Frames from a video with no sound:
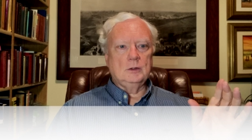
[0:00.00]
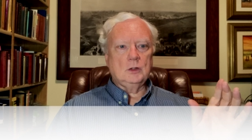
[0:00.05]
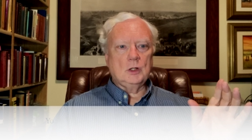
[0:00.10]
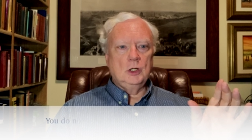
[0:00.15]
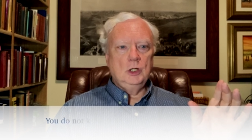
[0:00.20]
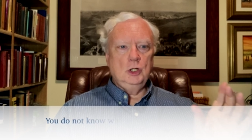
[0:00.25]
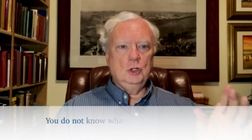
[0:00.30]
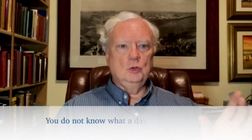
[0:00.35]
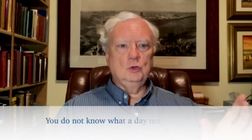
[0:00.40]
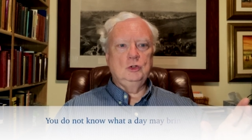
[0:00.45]

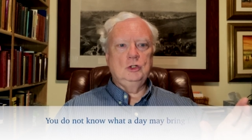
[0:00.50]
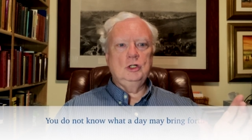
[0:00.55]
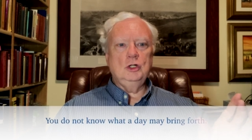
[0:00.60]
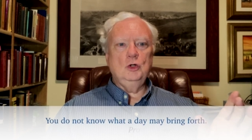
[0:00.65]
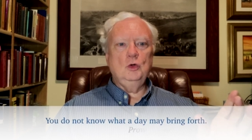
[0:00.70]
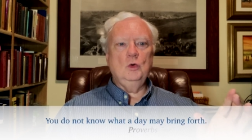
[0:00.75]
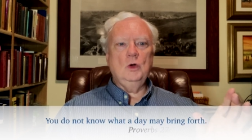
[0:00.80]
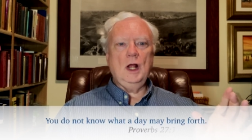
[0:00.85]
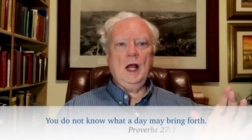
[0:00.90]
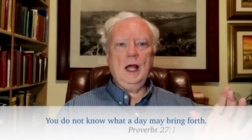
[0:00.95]
you
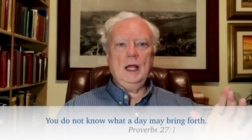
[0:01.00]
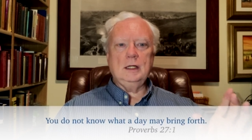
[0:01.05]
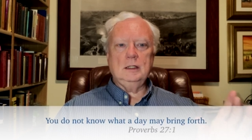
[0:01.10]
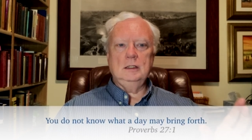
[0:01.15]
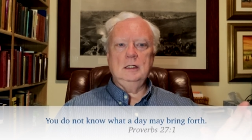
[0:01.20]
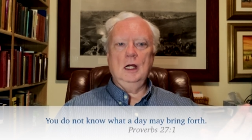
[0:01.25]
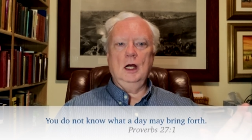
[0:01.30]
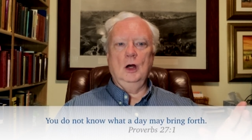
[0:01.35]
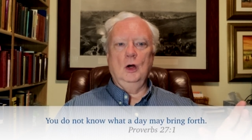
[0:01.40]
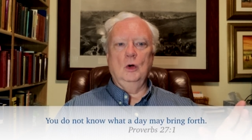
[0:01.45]
do not
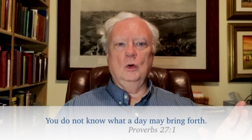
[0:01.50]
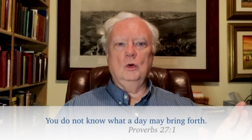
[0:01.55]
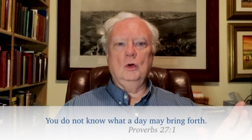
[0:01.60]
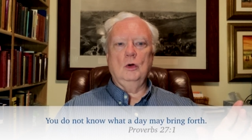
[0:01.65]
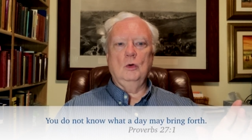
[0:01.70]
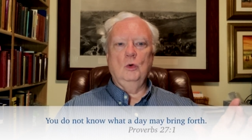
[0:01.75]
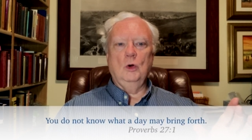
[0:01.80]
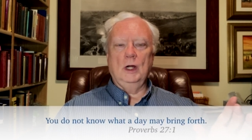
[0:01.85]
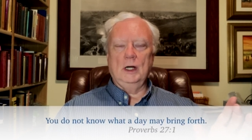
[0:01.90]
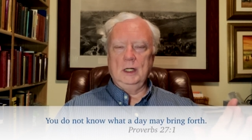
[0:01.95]
know
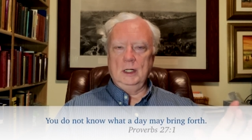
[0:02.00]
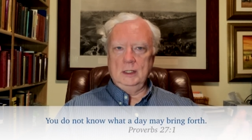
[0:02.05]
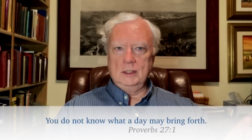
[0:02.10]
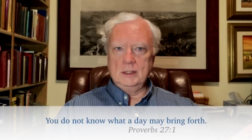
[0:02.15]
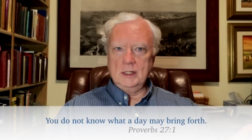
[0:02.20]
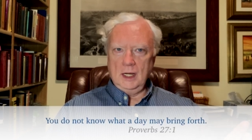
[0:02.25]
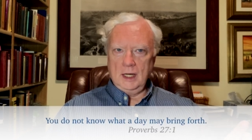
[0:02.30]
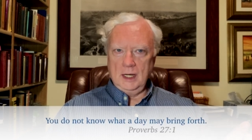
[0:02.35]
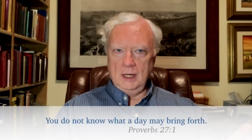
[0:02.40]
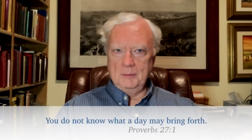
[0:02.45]
what a
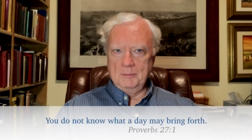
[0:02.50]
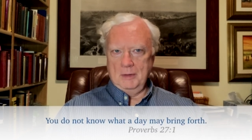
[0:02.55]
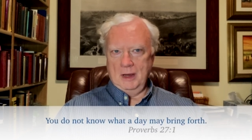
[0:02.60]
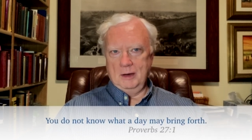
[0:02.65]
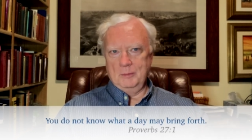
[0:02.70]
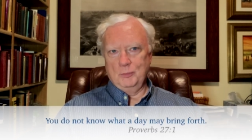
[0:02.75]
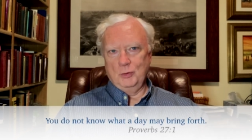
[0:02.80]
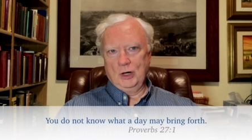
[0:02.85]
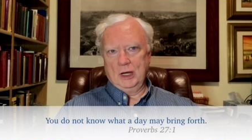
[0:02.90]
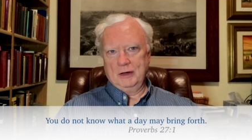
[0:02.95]
day
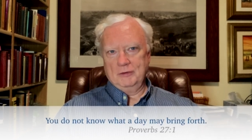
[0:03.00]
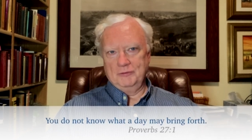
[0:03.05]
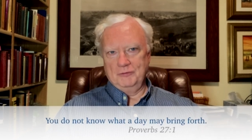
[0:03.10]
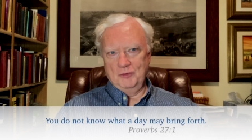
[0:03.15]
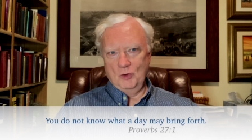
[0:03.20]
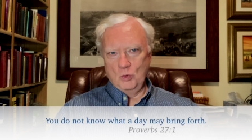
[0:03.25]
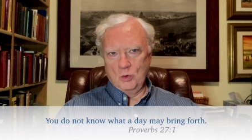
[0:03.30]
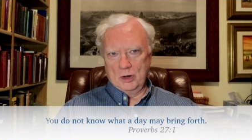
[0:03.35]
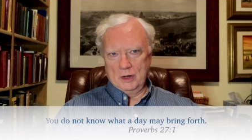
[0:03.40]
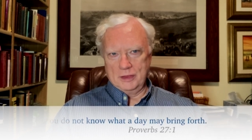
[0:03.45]
may bring
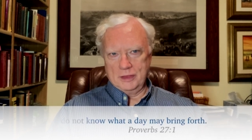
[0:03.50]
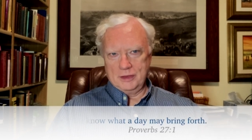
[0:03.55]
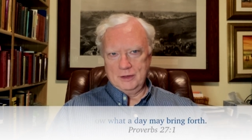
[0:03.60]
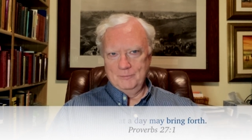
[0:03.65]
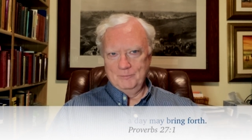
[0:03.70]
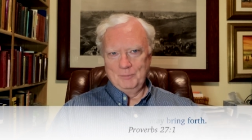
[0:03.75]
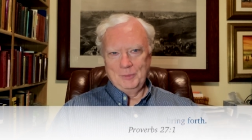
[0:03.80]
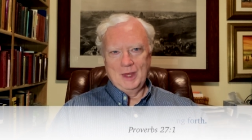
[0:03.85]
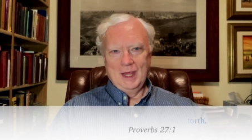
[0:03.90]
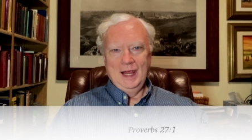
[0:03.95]
forth.
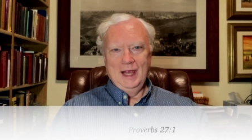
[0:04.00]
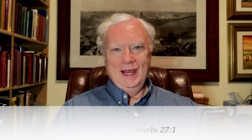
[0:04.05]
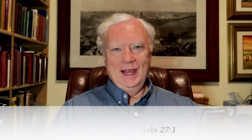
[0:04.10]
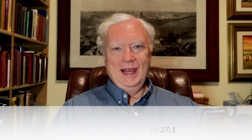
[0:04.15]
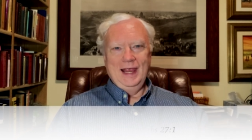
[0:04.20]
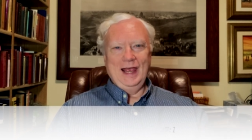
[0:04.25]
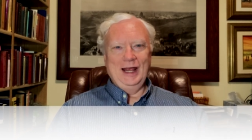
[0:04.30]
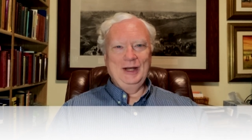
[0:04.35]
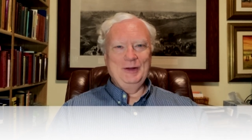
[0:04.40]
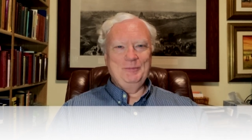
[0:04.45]

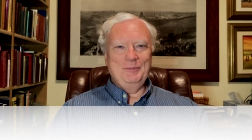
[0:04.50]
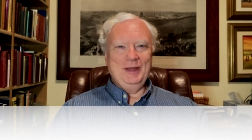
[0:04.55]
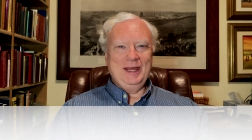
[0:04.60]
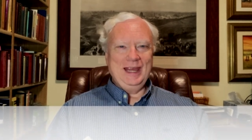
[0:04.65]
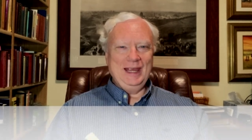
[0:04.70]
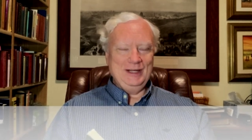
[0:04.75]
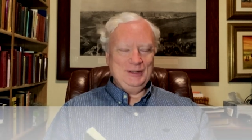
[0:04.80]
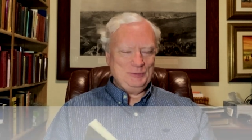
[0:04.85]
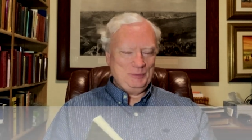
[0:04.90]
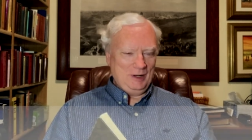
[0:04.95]
And it
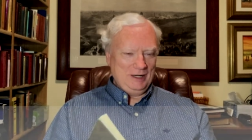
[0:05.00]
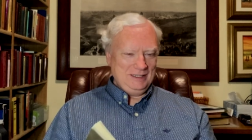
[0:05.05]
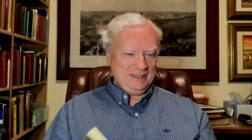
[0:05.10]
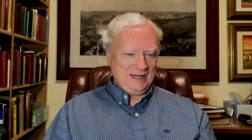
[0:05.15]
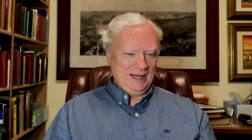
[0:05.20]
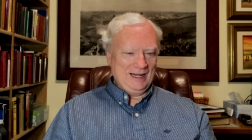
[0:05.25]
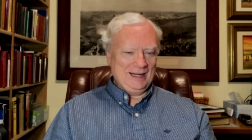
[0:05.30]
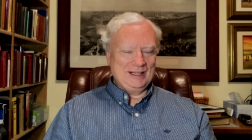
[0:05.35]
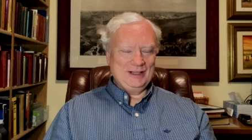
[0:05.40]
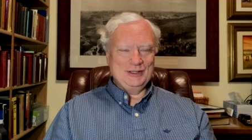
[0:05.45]
begins by
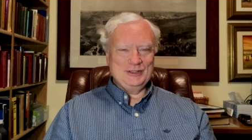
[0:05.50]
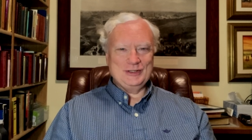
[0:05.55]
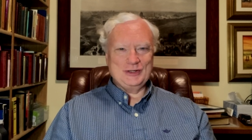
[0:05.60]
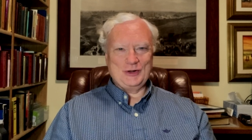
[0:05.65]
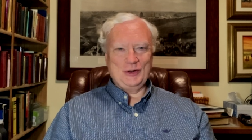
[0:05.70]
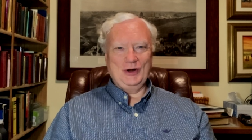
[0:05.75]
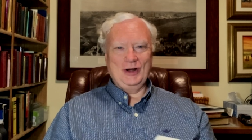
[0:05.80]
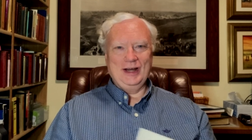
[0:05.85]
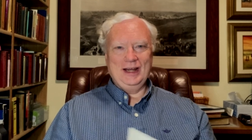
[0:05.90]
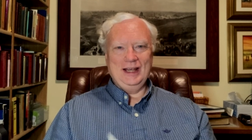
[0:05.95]
telling the
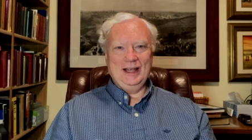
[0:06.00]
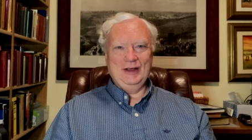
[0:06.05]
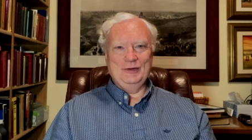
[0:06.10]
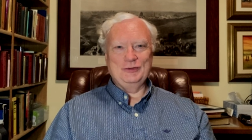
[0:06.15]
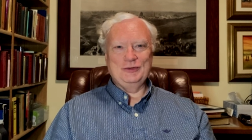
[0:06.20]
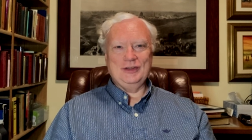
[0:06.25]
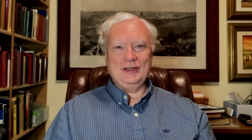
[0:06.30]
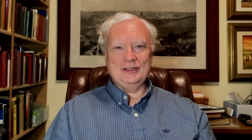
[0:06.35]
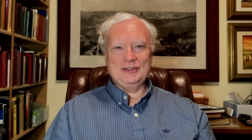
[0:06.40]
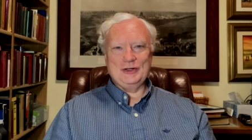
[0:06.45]
story
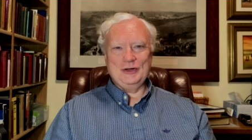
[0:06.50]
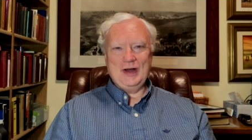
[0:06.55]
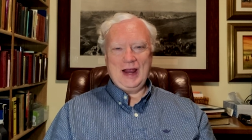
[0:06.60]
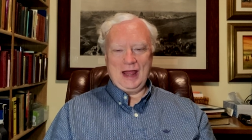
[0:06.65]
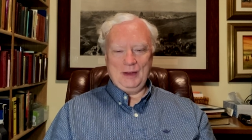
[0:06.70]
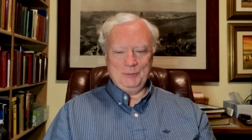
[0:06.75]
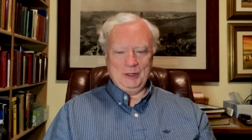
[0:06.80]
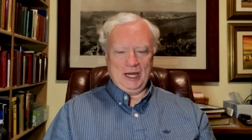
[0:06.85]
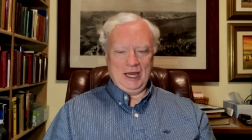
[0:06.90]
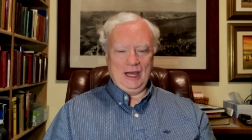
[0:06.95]
of Sister
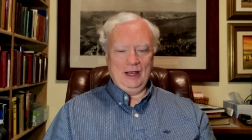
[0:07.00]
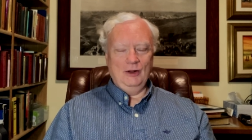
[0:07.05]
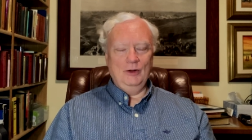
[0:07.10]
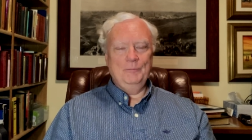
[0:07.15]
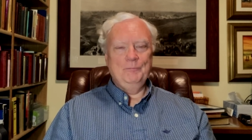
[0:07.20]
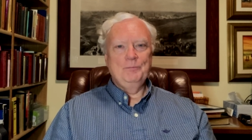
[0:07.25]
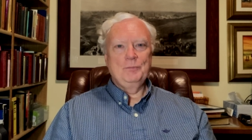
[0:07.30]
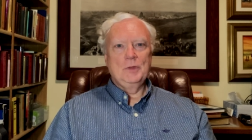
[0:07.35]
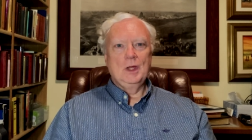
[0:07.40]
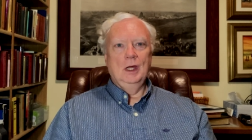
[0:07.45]

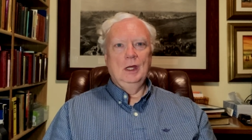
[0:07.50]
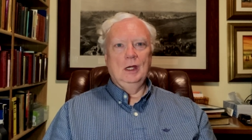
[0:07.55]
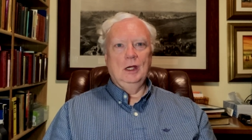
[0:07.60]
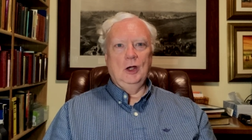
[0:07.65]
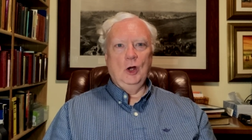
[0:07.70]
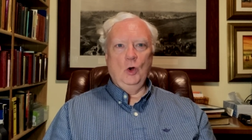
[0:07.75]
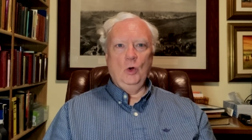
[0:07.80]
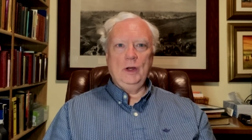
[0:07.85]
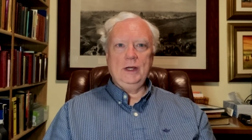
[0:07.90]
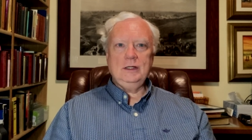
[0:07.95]
Abigail
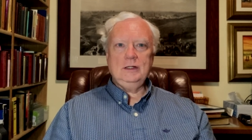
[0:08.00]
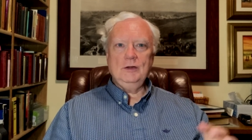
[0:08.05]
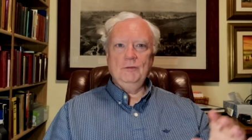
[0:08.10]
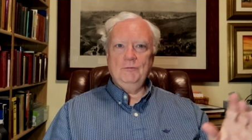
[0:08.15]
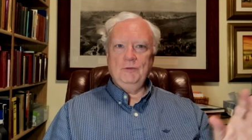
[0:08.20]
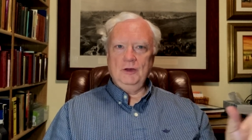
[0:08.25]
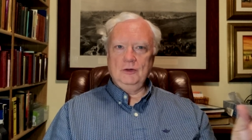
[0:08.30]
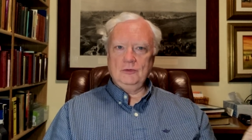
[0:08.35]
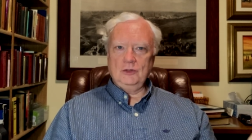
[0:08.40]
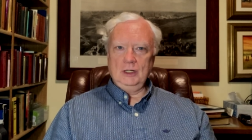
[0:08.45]
going to
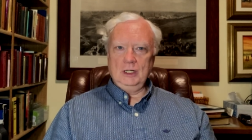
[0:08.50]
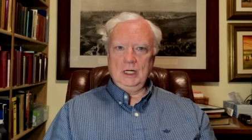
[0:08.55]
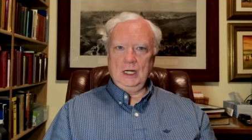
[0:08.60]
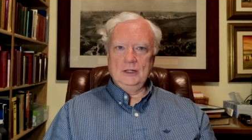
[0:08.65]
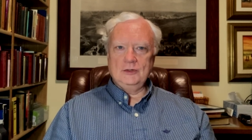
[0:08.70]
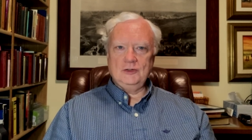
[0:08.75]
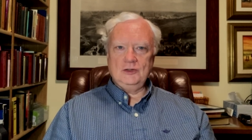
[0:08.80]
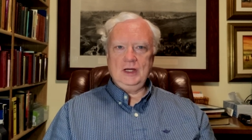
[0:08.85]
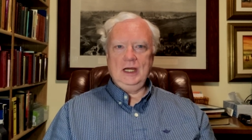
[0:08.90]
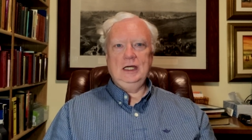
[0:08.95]
visit
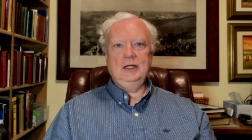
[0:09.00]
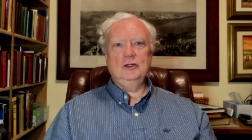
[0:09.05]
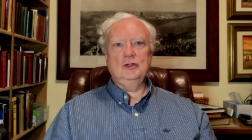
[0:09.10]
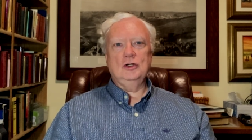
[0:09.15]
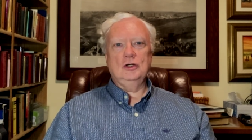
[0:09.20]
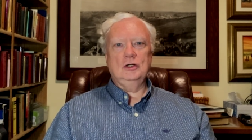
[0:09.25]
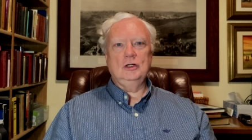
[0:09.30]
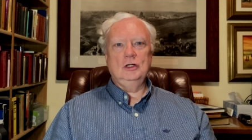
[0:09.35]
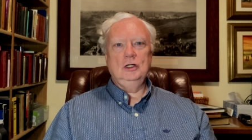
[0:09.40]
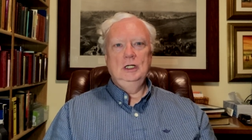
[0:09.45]
a
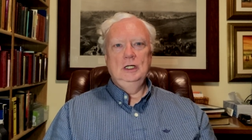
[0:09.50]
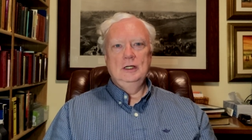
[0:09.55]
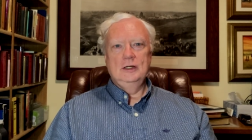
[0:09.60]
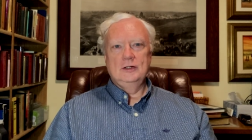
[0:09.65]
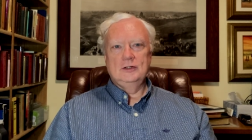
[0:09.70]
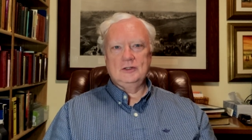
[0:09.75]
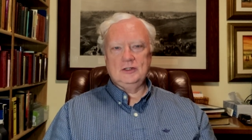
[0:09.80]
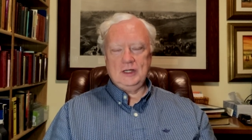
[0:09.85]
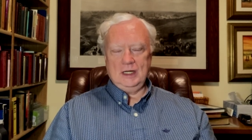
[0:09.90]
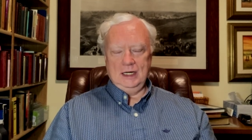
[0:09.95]
senior
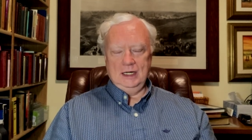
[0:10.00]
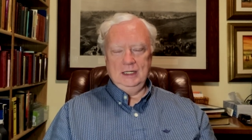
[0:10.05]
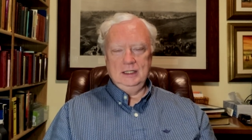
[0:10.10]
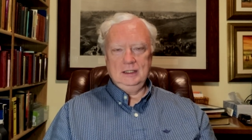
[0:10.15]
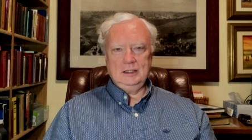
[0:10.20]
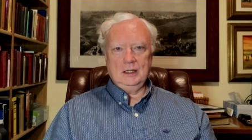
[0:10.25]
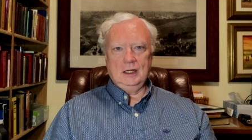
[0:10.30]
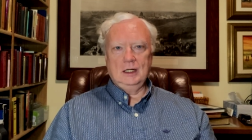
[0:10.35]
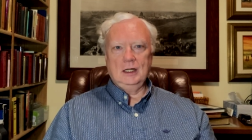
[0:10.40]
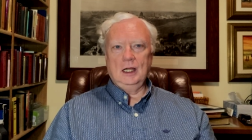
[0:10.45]

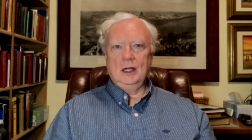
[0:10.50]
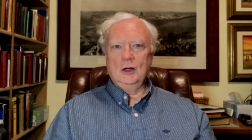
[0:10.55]
saint, a,